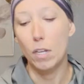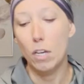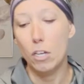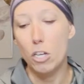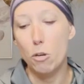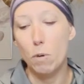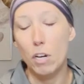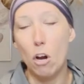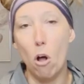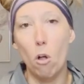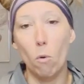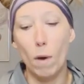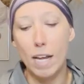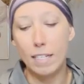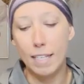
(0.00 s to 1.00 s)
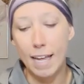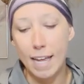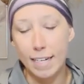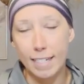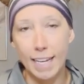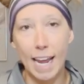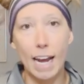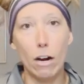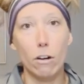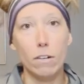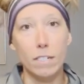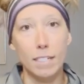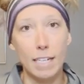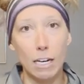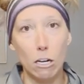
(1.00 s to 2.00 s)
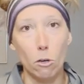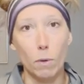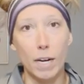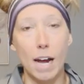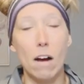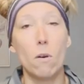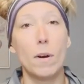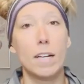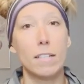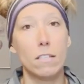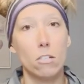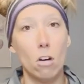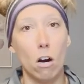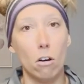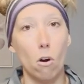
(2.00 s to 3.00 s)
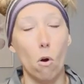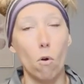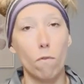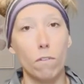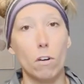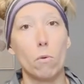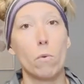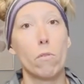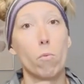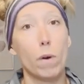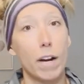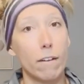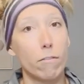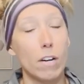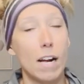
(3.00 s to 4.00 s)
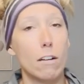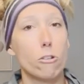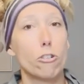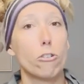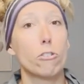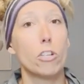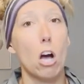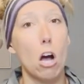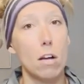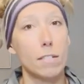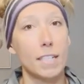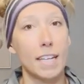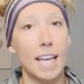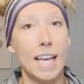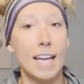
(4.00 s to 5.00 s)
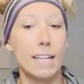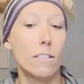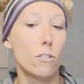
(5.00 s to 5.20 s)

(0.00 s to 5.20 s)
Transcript: you can always hit tare to zero it out and start over with whatever else you're tossing in.